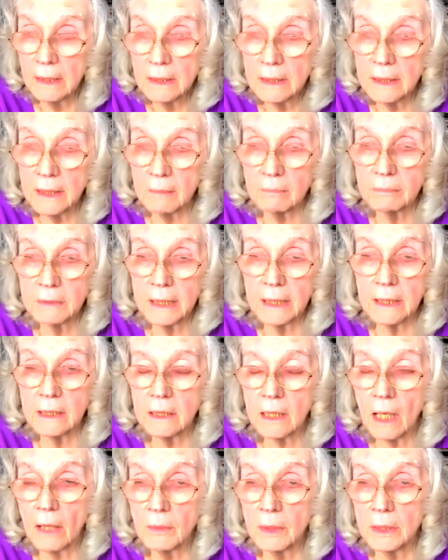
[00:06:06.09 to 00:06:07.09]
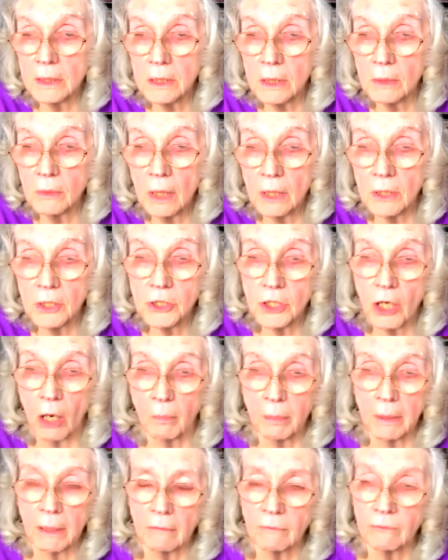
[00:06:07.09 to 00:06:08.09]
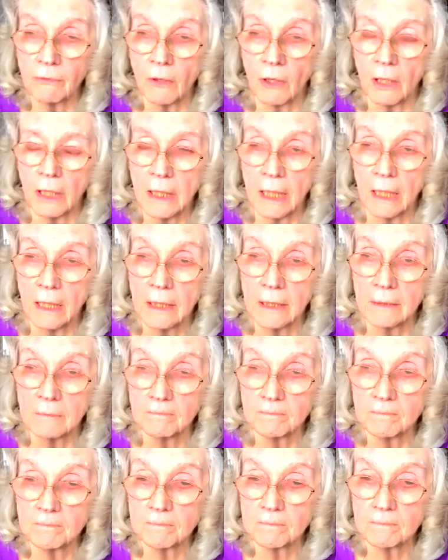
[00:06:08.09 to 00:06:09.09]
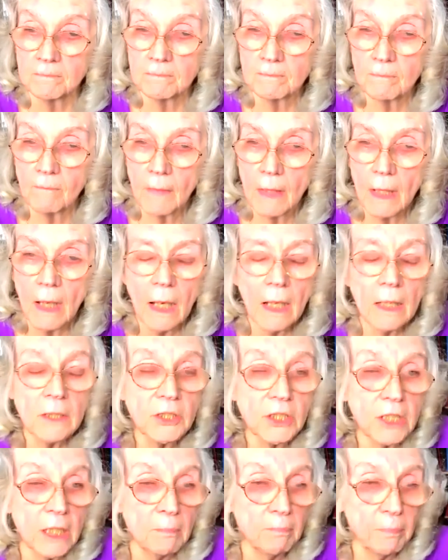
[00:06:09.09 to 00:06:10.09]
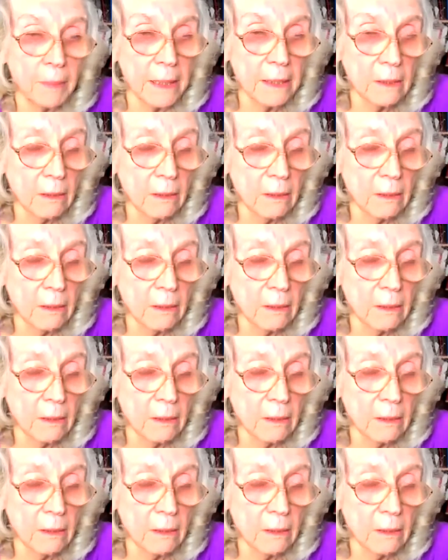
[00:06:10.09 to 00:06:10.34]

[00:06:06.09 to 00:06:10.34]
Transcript: that did go and do her shopping for her. And she'd been